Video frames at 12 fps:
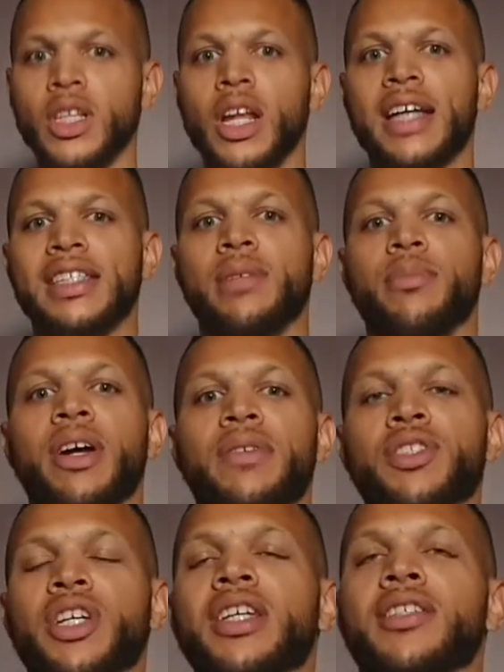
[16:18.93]
Nice deep
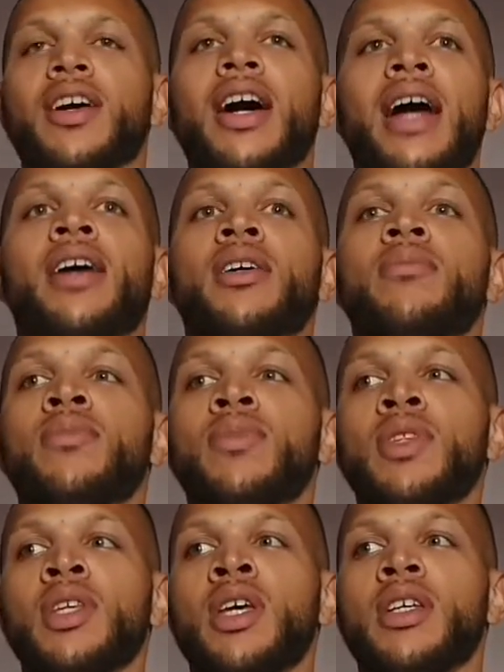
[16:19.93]
breath. Chest high.
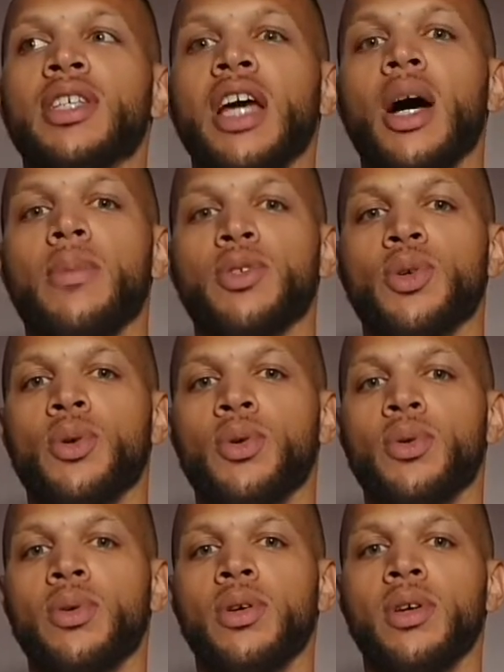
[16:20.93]
Sit up
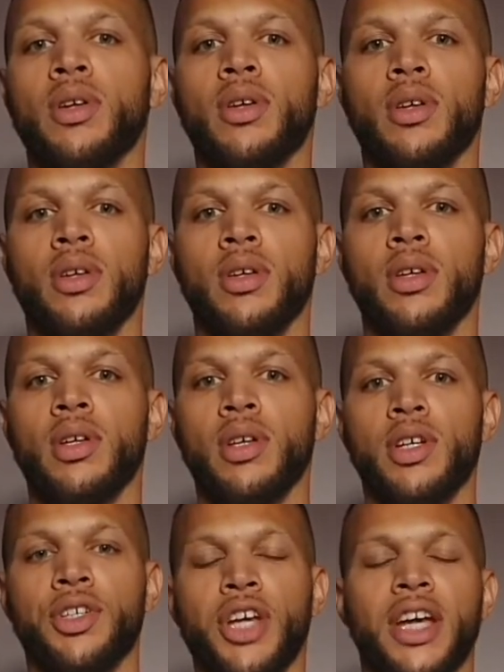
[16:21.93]
tall.
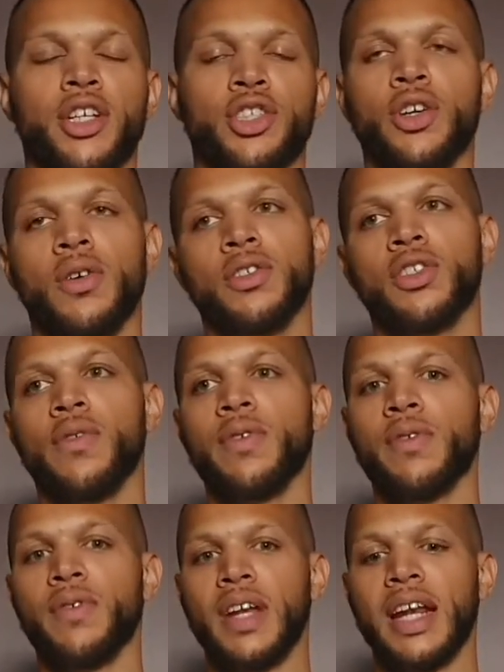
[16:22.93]
Shake your shoulders off
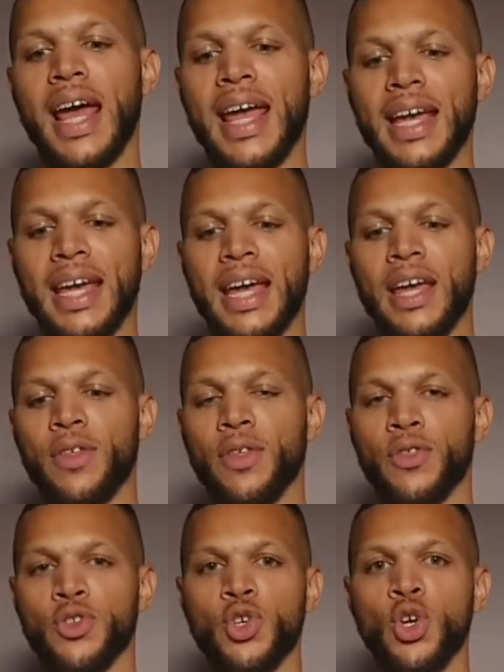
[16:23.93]
if you're achy.
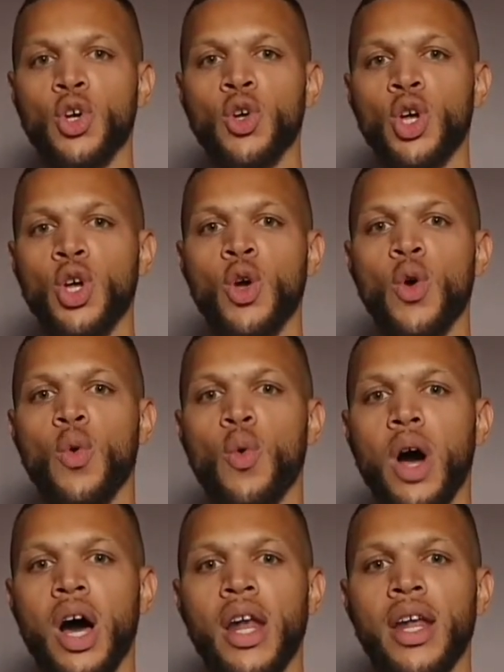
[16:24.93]
2,
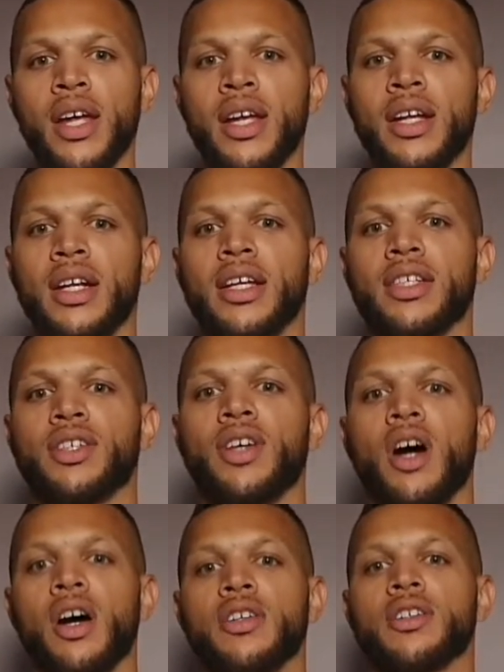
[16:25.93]
1.
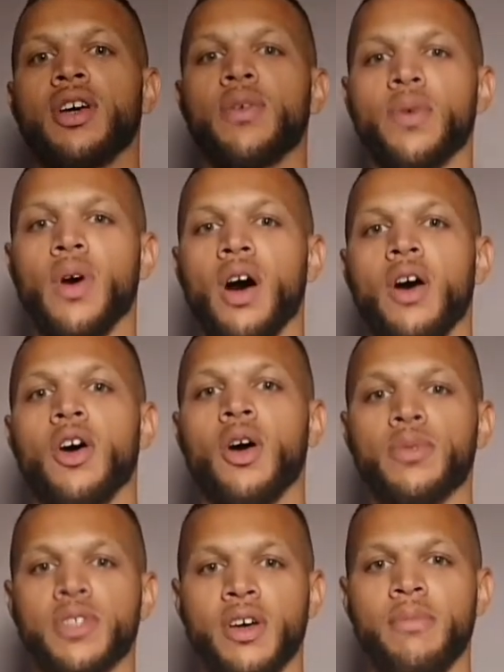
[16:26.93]
Let's go. So we've got a
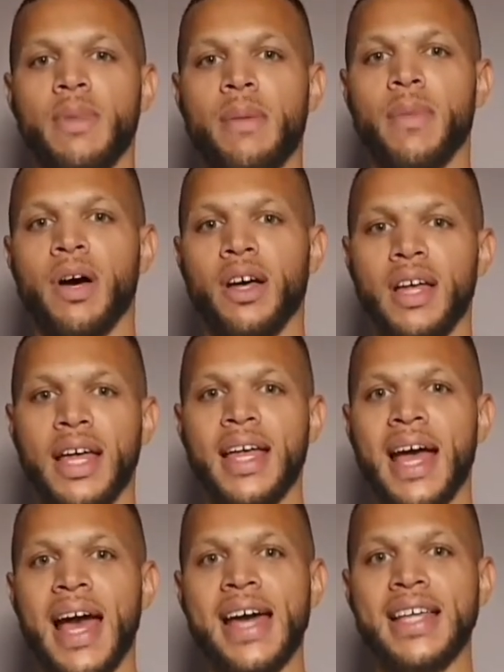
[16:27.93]
hop. So remember,
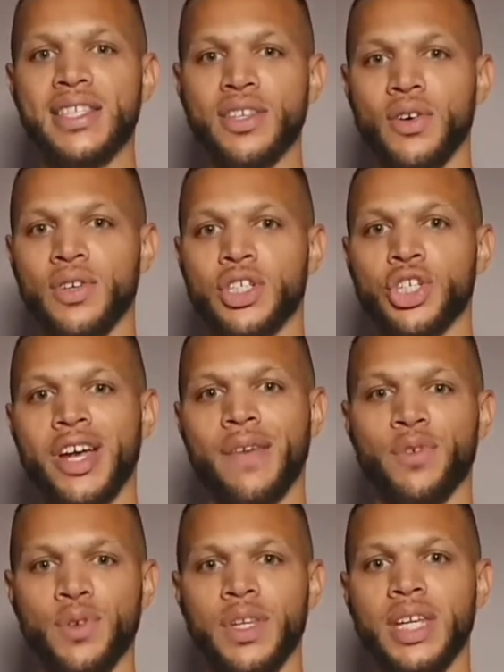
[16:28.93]
hands on the chair
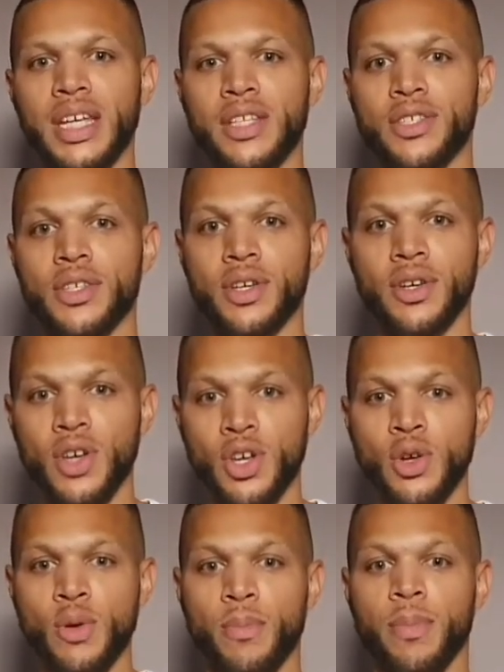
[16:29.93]
if you need to.
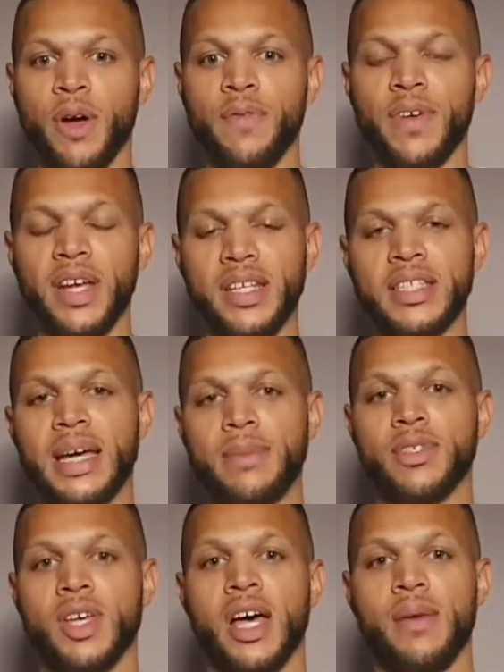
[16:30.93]
Both feet at the
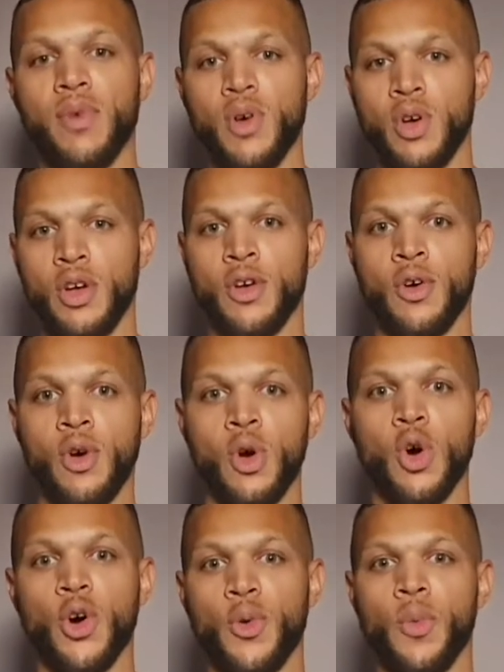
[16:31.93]
same time,
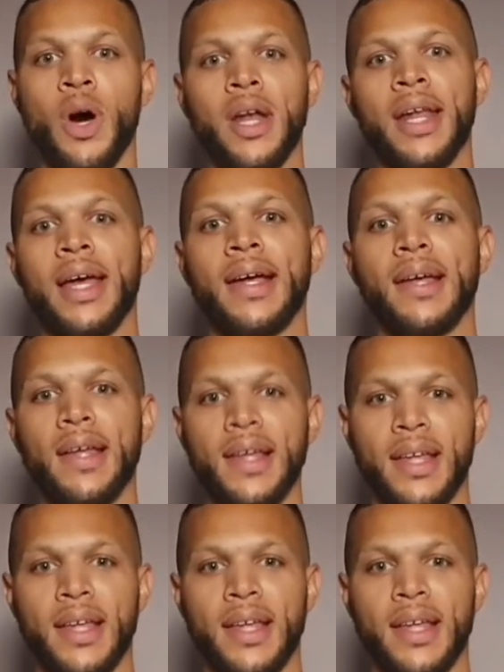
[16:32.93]
or one leg